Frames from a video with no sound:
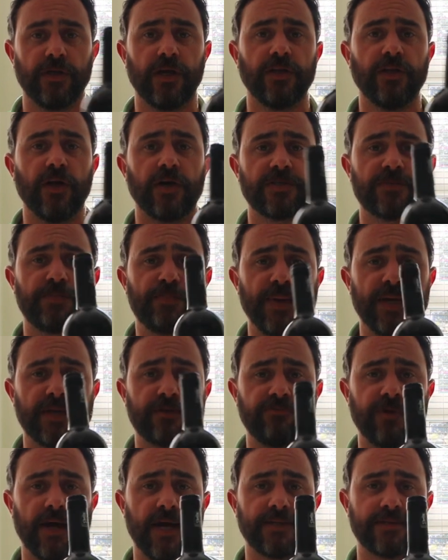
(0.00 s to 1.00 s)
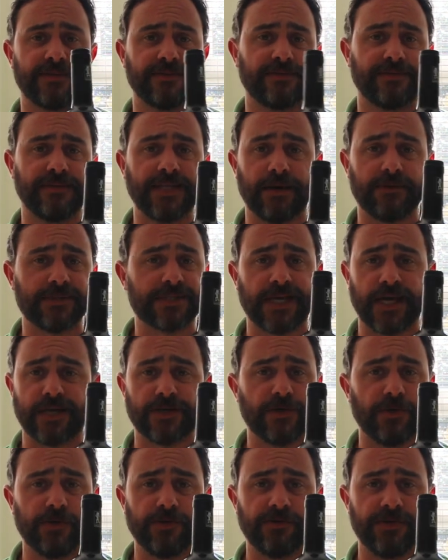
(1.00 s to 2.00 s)
a nice big red. Now it's getting
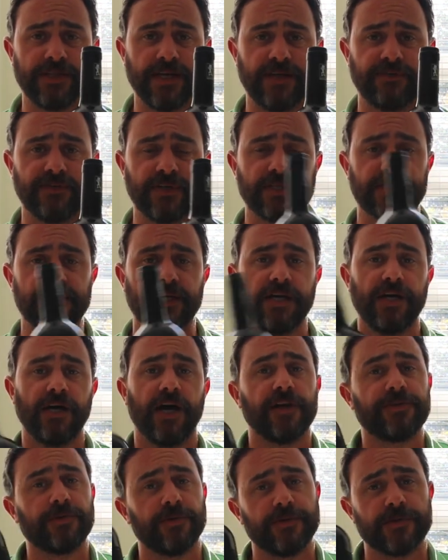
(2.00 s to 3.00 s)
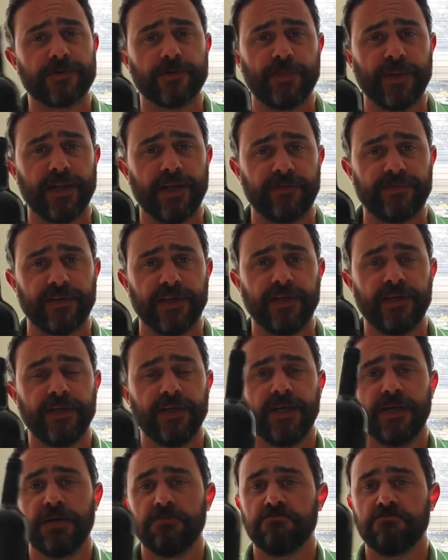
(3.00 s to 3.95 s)
cooler in the evenings. I thought this would be lovely.